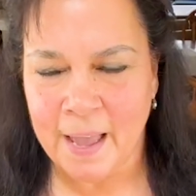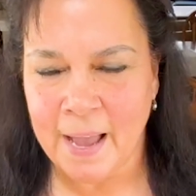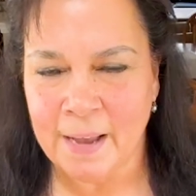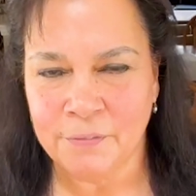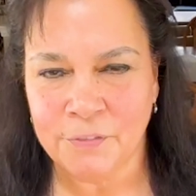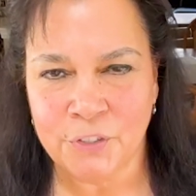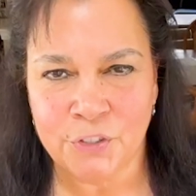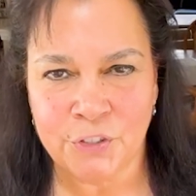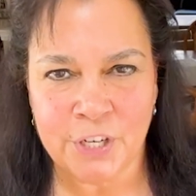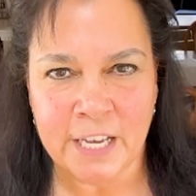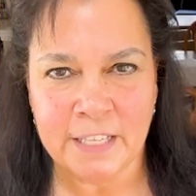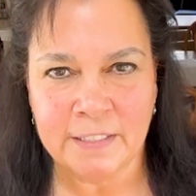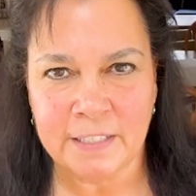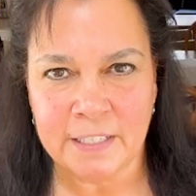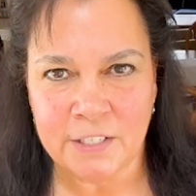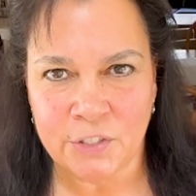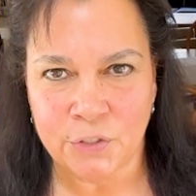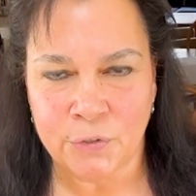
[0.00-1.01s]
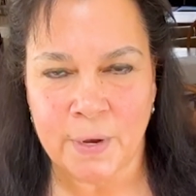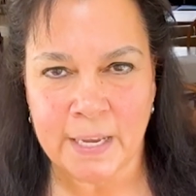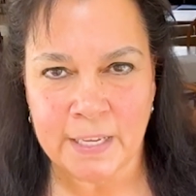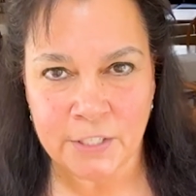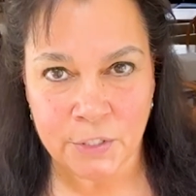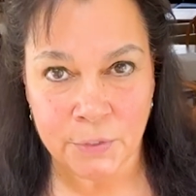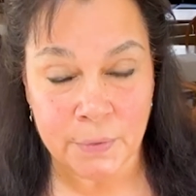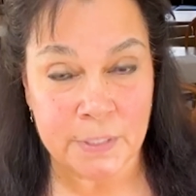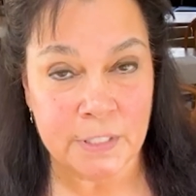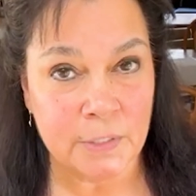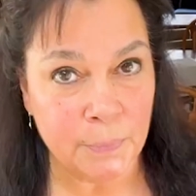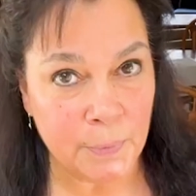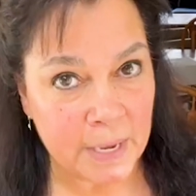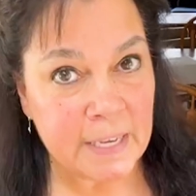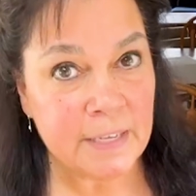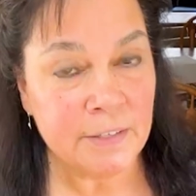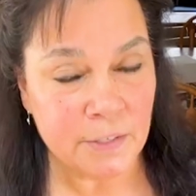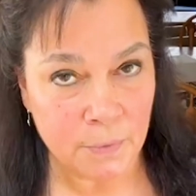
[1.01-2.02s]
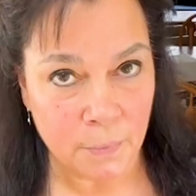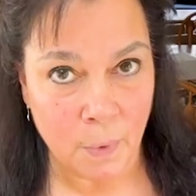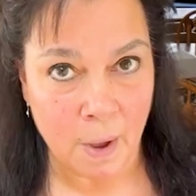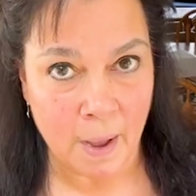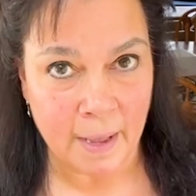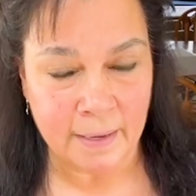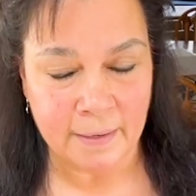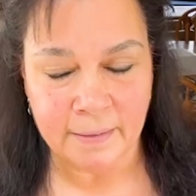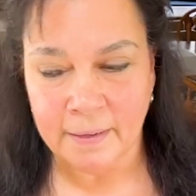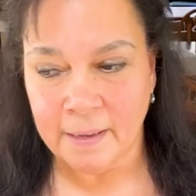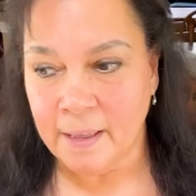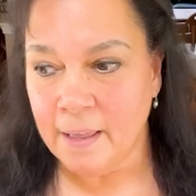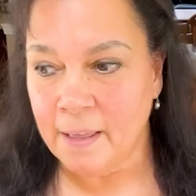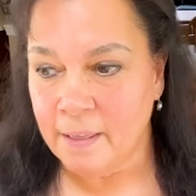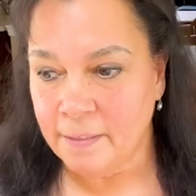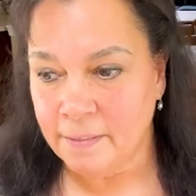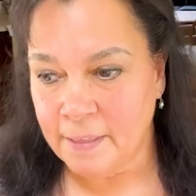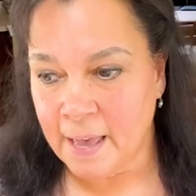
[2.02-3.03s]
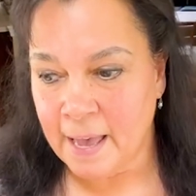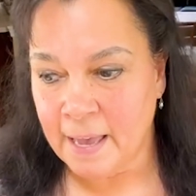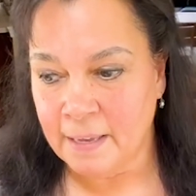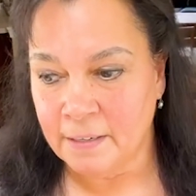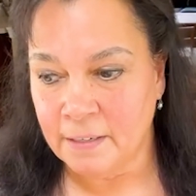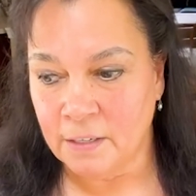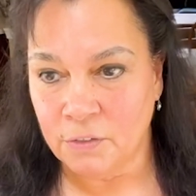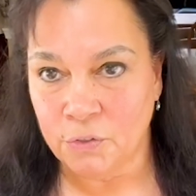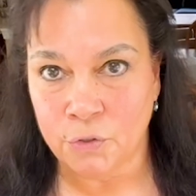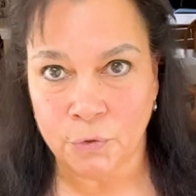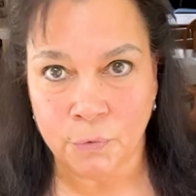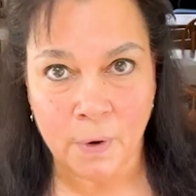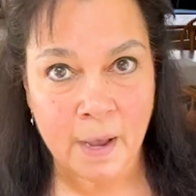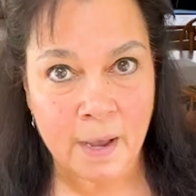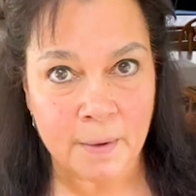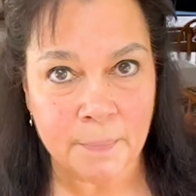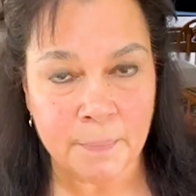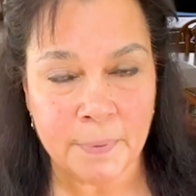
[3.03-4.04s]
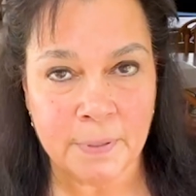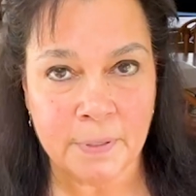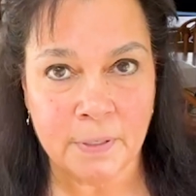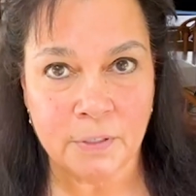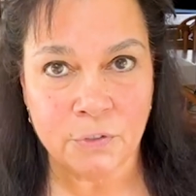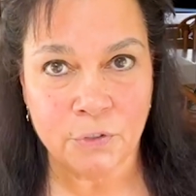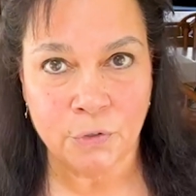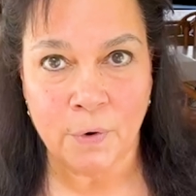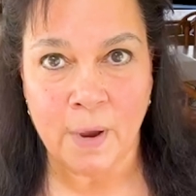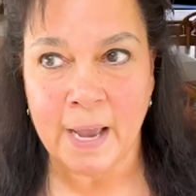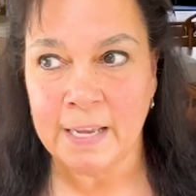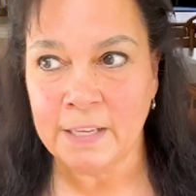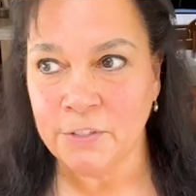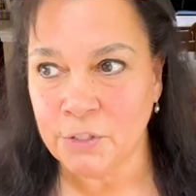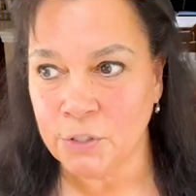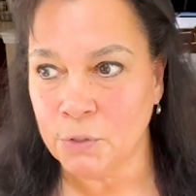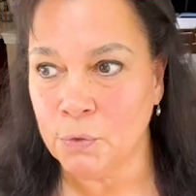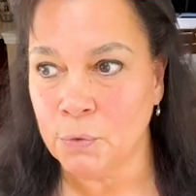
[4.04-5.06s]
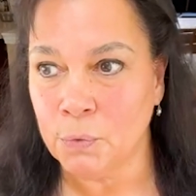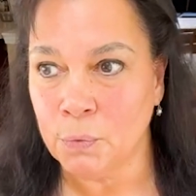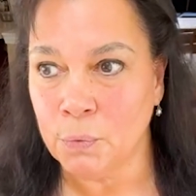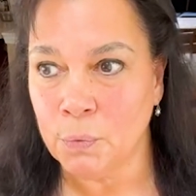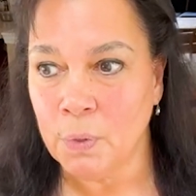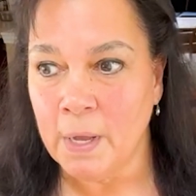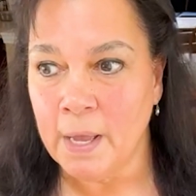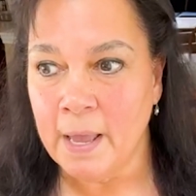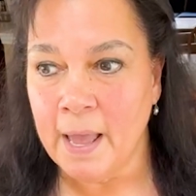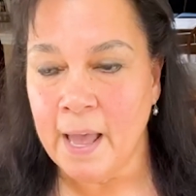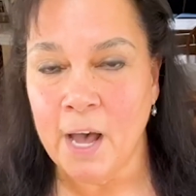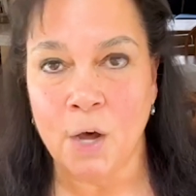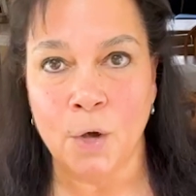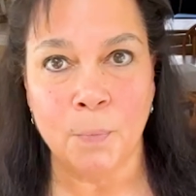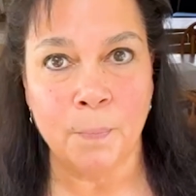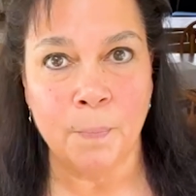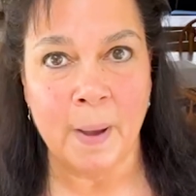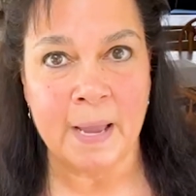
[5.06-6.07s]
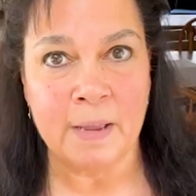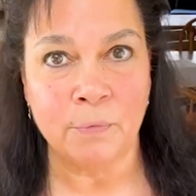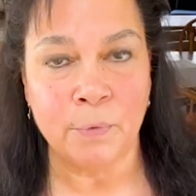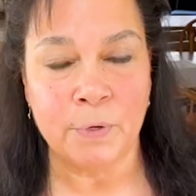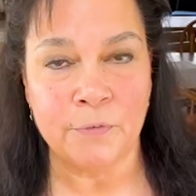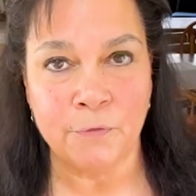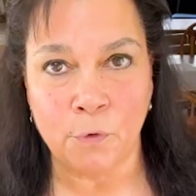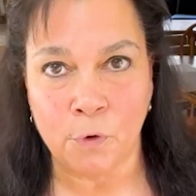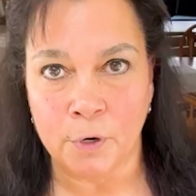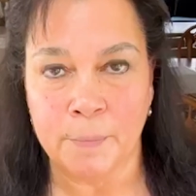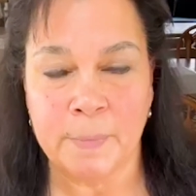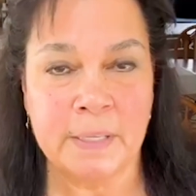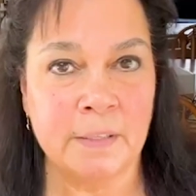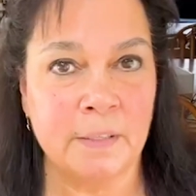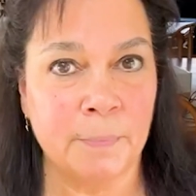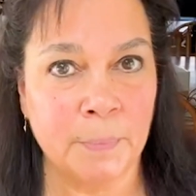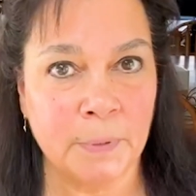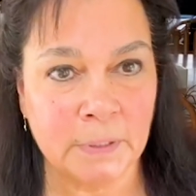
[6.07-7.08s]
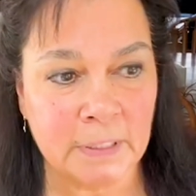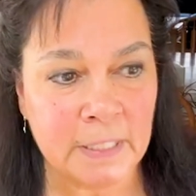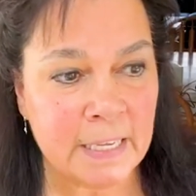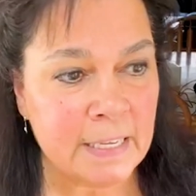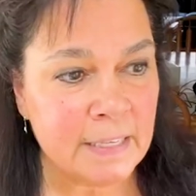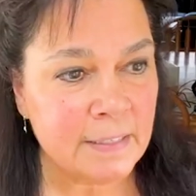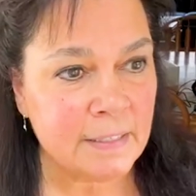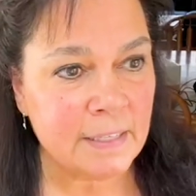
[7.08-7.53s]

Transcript: after Jesse's trying to explain to Juan that Trump tried to help by reforming the police.